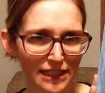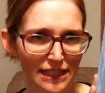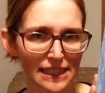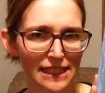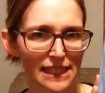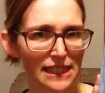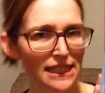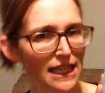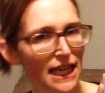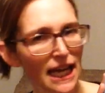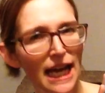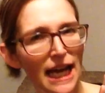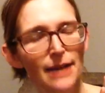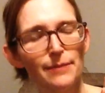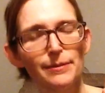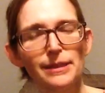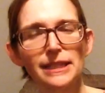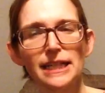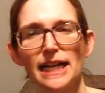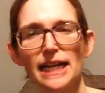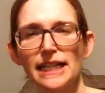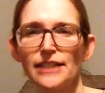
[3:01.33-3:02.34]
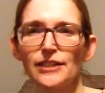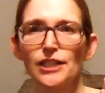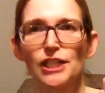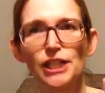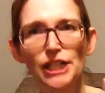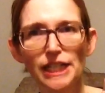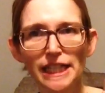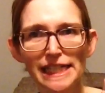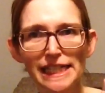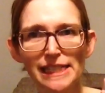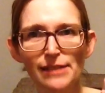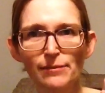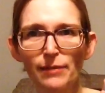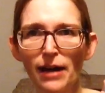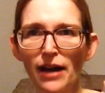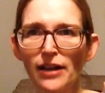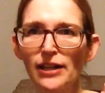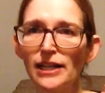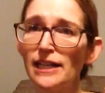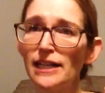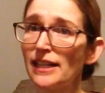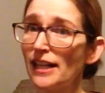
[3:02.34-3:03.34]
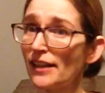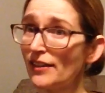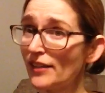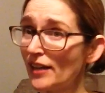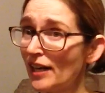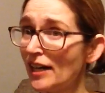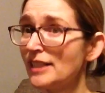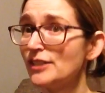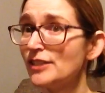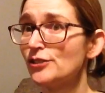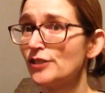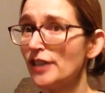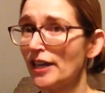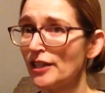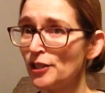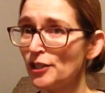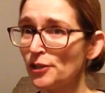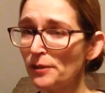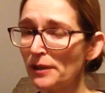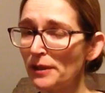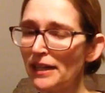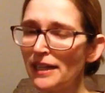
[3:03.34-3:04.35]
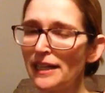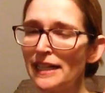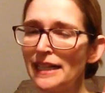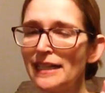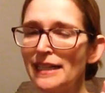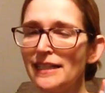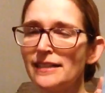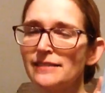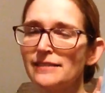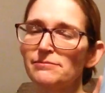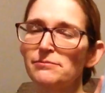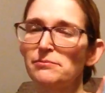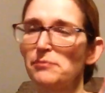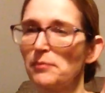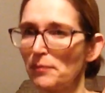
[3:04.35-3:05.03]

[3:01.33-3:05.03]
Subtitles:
it. I've been kind of curious about it, and I thought January